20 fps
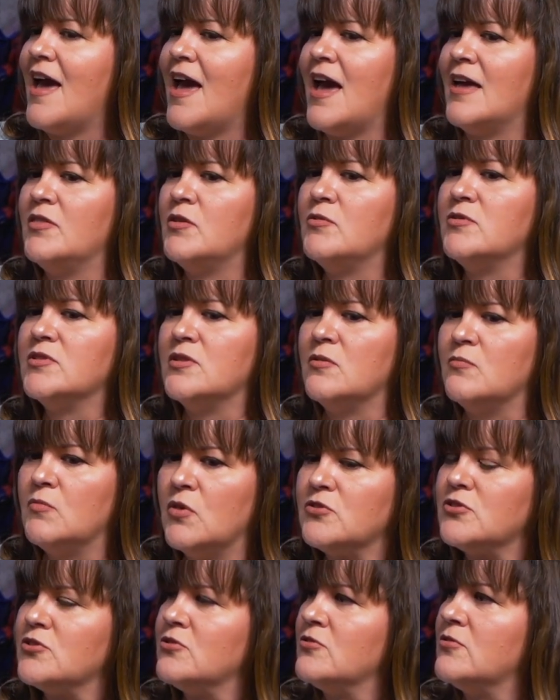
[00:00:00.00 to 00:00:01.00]
And there was an
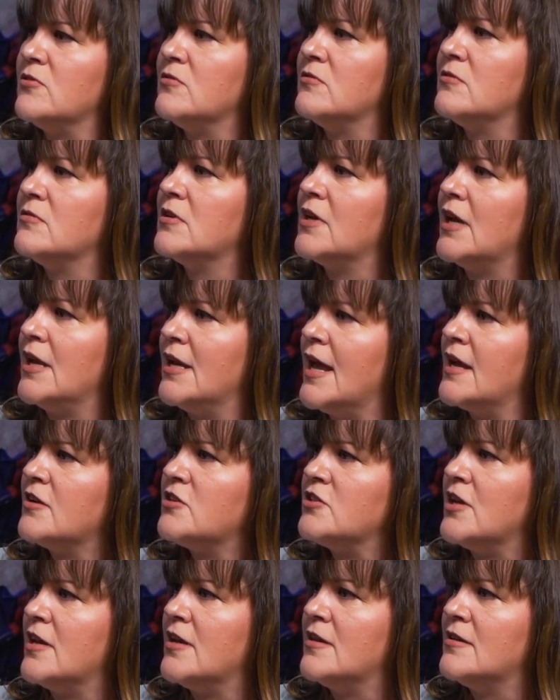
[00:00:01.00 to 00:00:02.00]
emotional
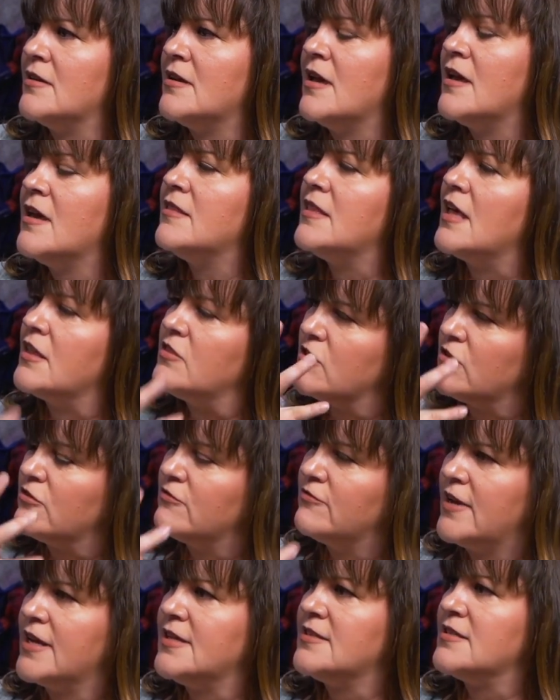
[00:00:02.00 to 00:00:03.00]
connection yes. that their
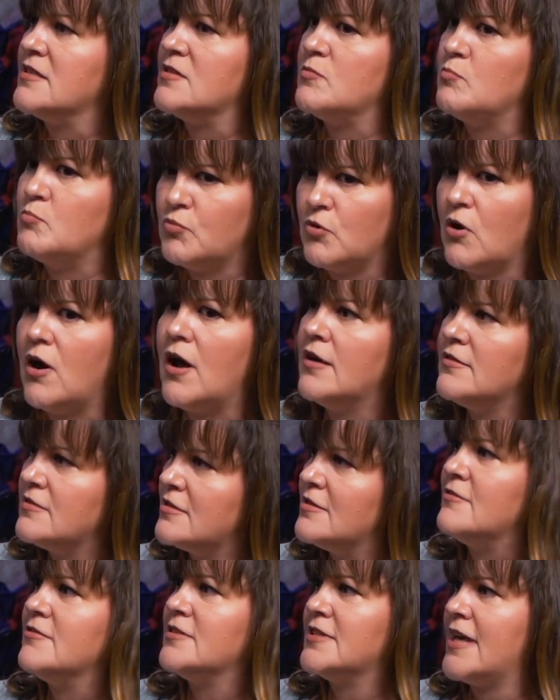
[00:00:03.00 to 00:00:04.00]
faces brought yes.
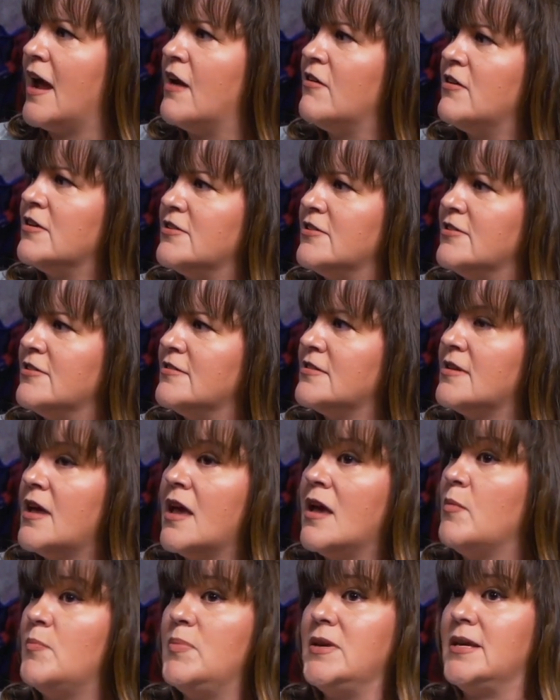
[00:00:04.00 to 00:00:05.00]
to those characters. Yes.
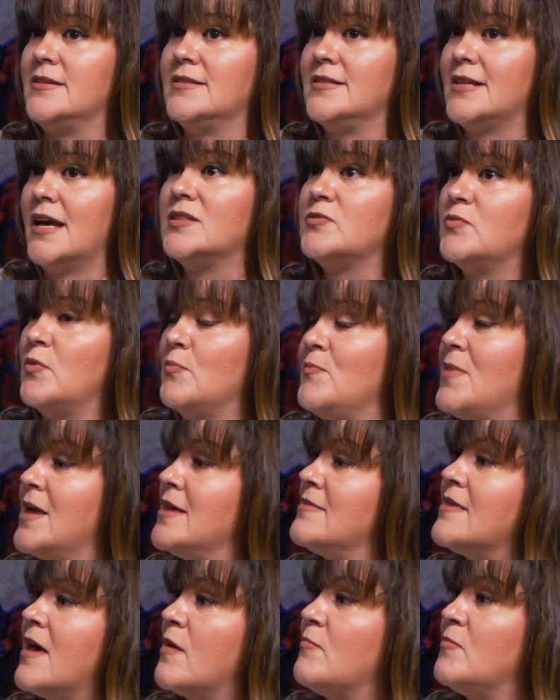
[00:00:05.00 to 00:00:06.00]
Because that's what
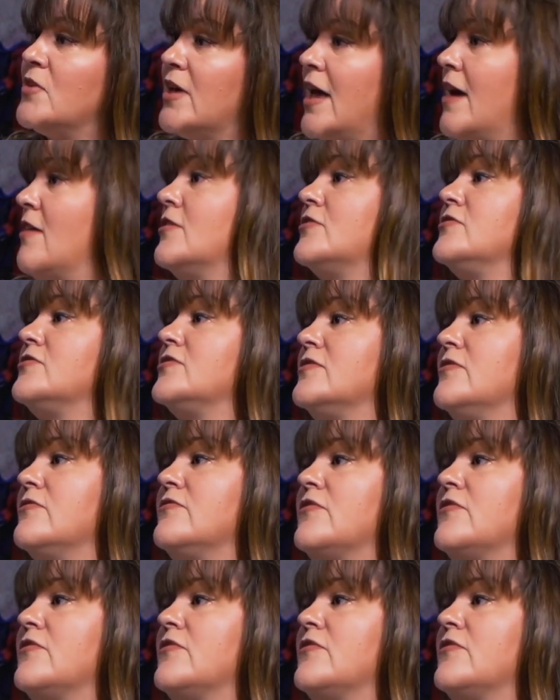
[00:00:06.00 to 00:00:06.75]
made them the characters in the